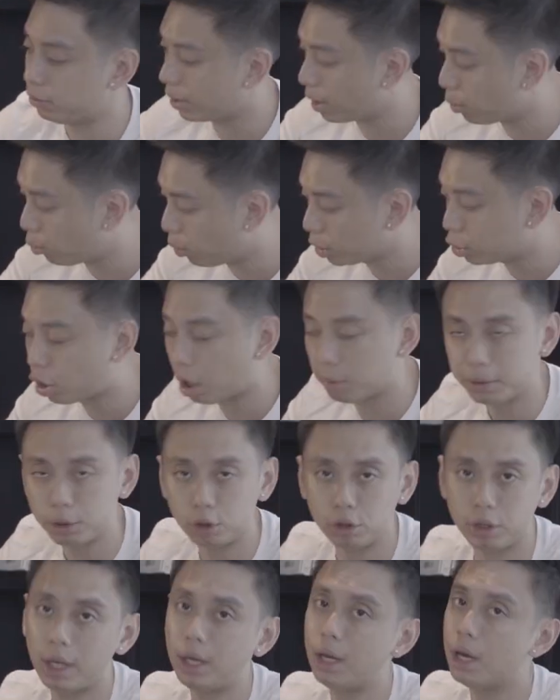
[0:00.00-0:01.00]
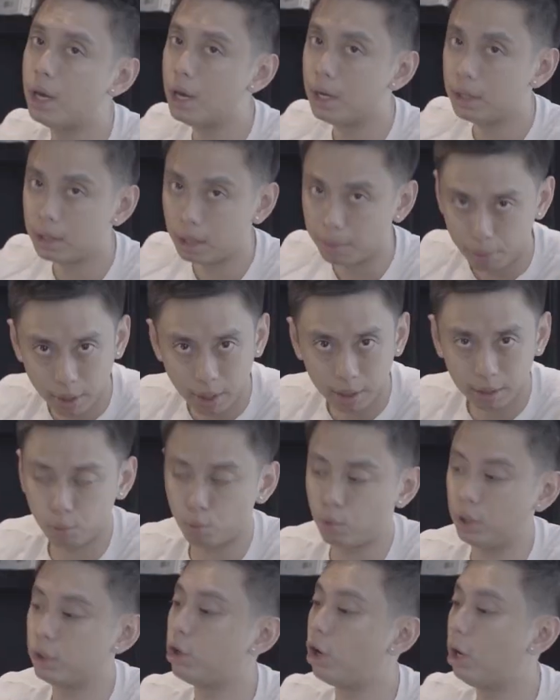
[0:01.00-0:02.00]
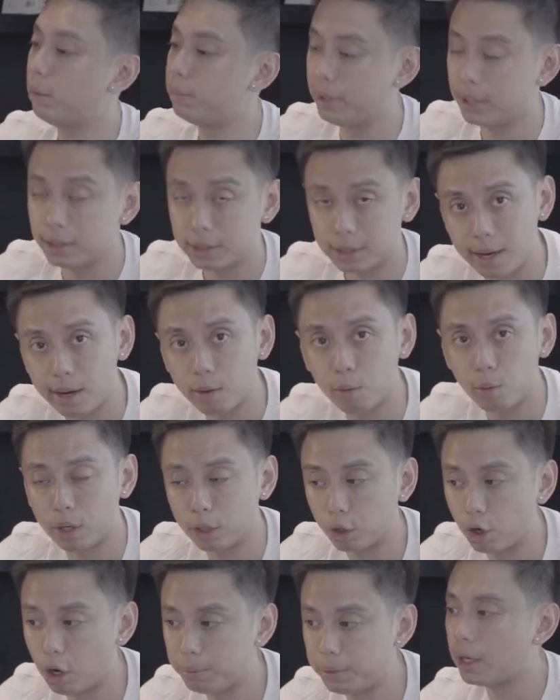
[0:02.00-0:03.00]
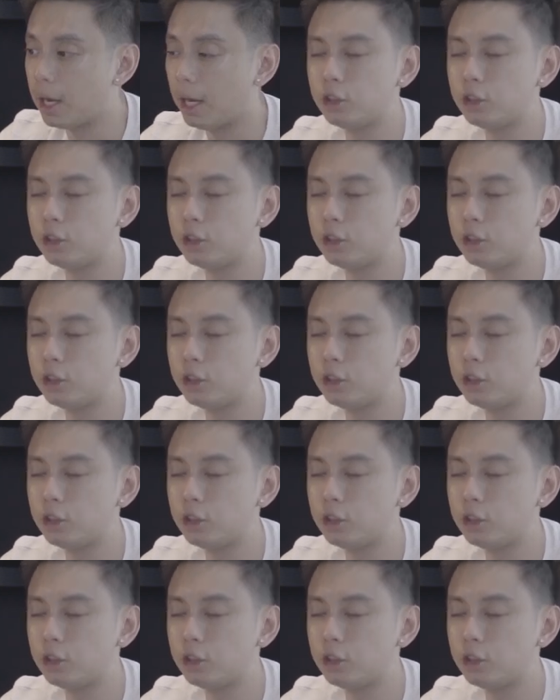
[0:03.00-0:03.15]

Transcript: If you get one copy today, they print out one copy and send out one copy.